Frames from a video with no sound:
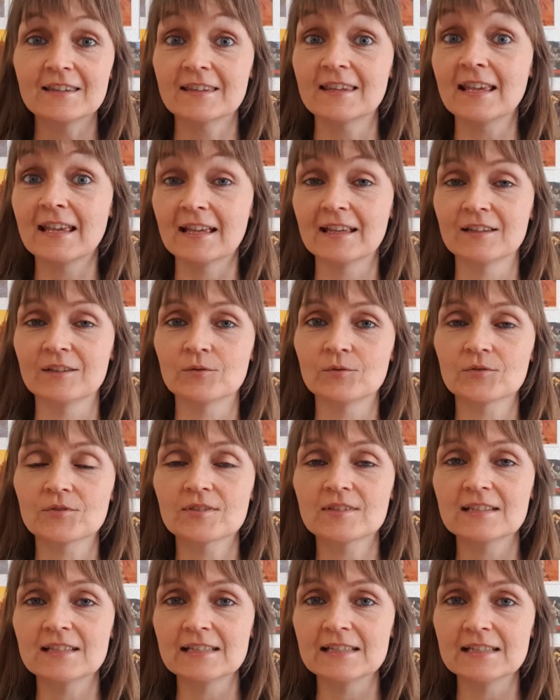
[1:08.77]
thing you
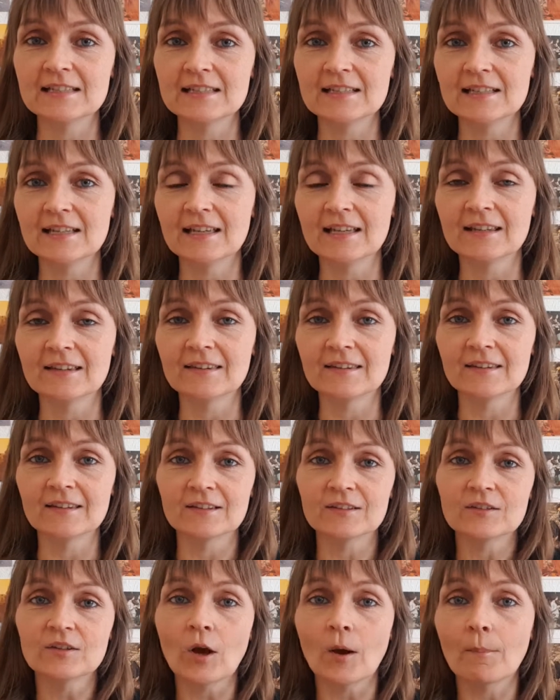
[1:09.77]
see in the
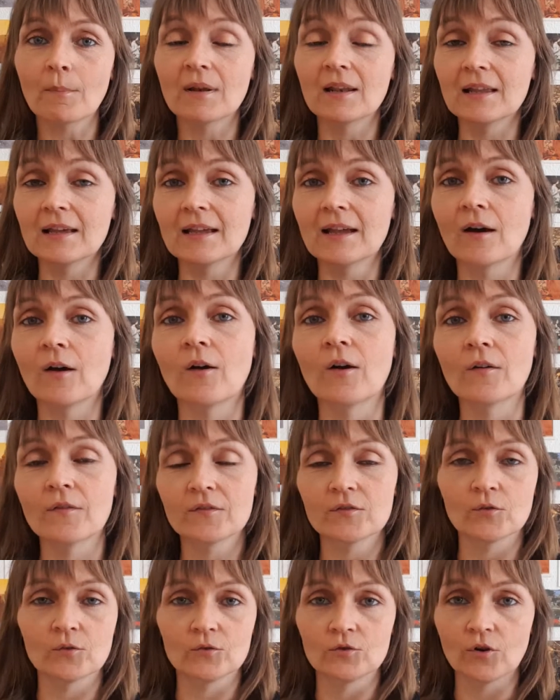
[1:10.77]
top layer of
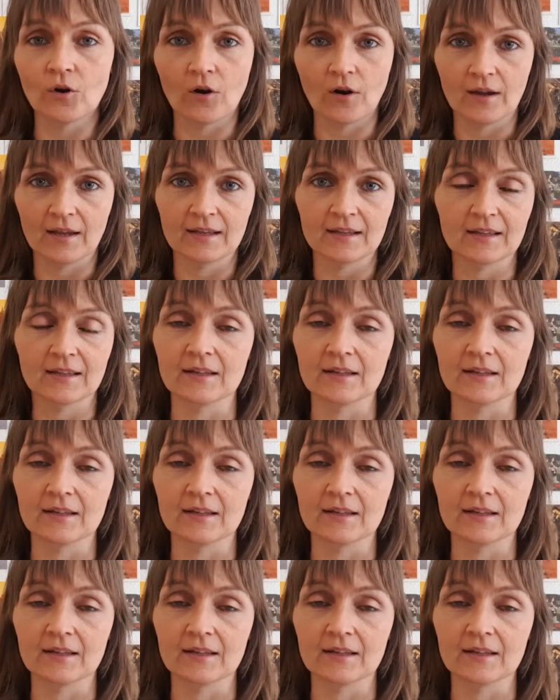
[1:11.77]
your drawing,